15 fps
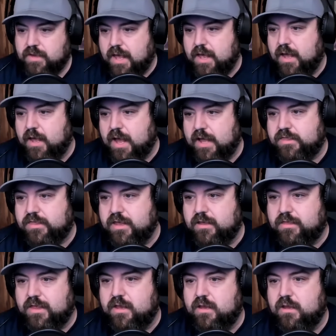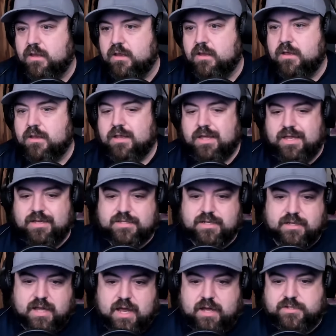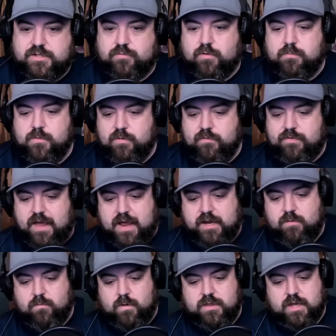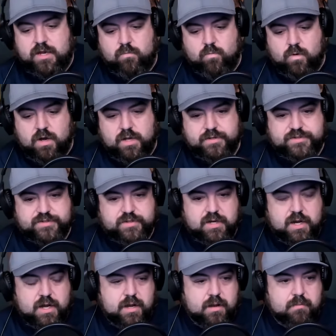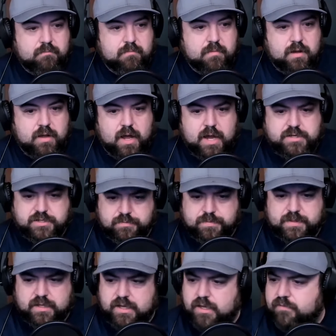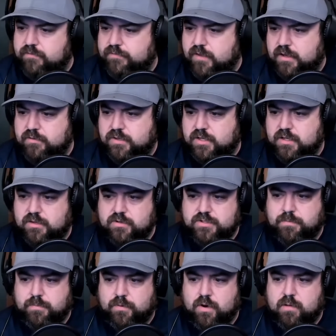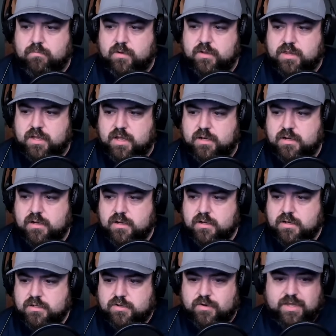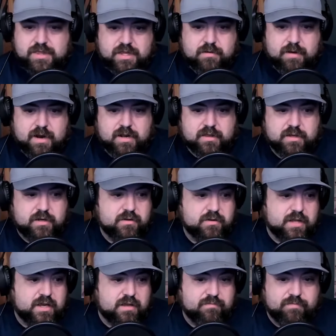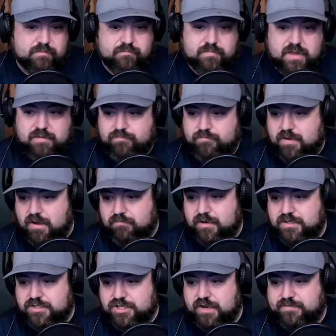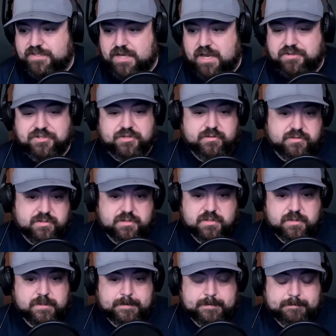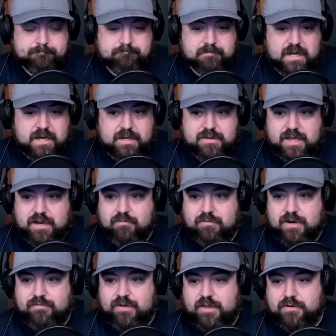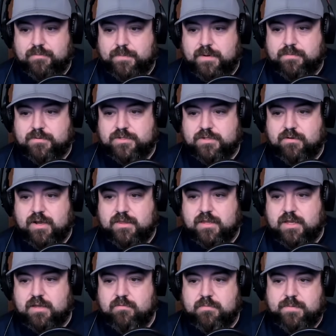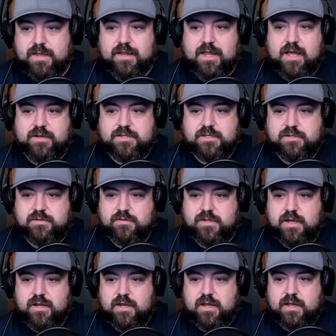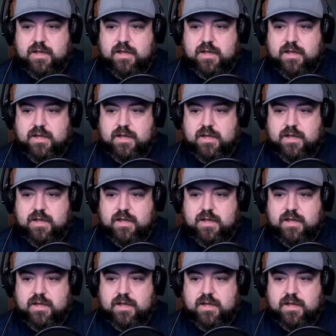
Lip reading: Yeah, I think that he's allowed to remove anyone that he wants. I do believe. I don't think there's a problem with that. So he theoretically could. Like, they got rid of Jeff Sessions. They got rid of other people. So I think he would be allowed to do that.